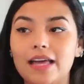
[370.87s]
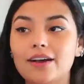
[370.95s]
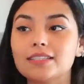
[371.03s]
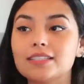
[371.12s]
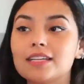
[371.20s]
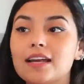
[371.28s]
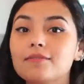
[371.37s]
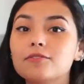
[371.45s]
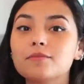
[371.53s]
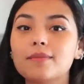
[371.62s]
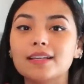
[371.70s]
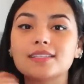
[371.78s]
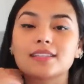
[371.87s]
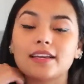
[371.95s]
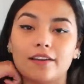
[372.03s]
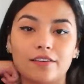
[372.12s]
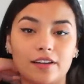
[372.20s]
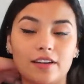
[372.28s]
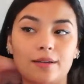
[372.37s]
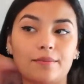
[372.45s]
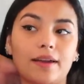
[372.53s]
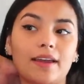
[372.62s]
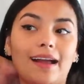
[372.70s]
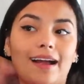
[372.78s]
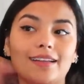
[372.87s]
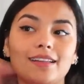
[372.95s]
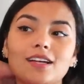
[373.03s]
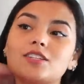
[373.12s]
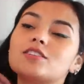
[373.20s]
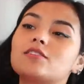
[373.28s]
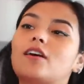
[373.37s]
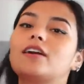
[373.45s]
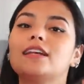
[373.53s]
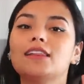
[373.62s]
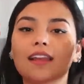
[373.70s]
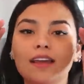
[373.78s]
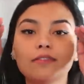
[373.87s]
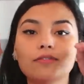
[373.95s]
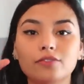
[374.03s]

Now it's time for mascara, and my eyelashes already laid